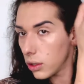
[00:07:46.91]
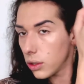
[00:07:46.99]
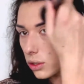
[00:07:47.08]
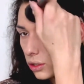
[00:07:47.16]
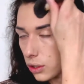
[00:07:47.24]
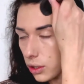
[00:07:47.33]

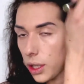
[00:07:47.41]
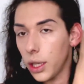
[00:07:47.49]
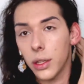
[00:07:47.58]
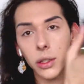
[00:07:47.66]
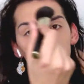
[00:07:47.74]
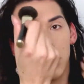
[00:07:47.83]
so the
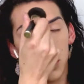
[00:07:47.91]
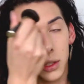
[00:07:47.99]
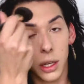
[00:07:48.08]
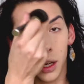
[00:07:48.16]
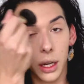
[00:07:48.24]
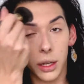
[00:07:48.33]

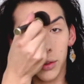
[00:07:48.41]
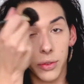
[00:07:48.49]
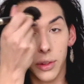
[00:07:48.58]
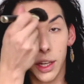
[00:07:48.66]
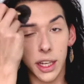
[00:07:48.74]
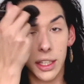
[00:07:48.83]
entire
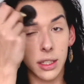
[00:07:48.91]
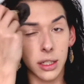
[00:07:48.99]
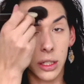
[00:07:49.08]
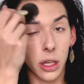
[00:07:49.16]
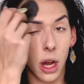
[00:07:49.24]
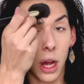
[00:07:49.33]
face is
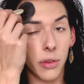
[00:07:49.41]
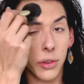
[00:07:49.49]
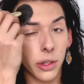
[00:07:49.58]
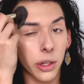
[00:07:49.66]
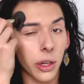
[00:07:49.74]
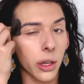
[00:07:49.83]

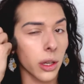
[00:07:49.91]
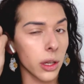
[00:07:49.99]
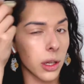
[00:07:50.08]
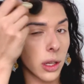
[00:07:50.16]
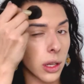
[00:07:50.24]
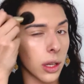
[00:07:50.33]
covered
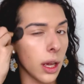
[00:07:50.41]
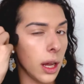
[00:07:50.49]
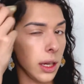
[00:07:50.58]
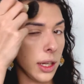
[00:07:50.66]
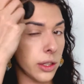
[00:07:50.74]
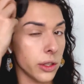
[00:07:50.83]
and
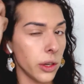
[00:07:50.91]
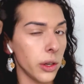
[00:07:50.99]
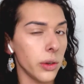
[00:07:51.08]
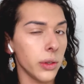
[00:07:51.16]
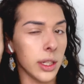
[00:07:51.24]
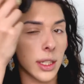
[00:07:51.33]
the
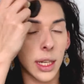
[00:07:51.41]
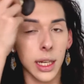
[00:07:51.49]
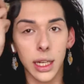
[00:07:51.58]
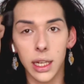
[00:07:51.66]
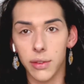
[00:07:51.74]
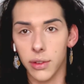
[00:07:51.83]
tone is
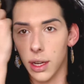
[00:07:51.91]
even